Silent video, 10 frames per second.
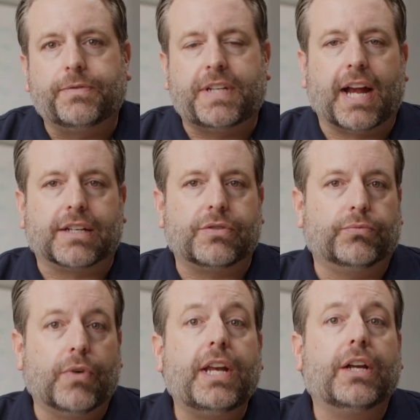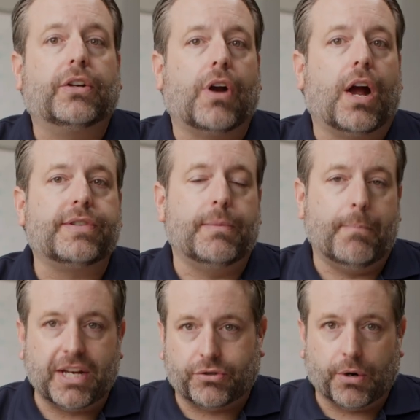techs running across a
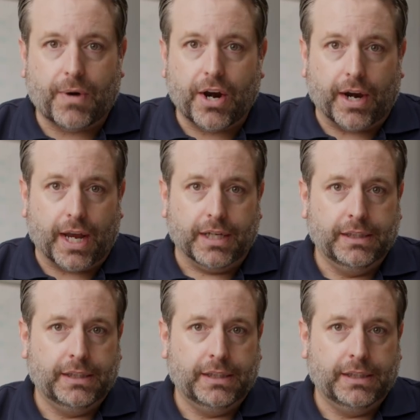metro area.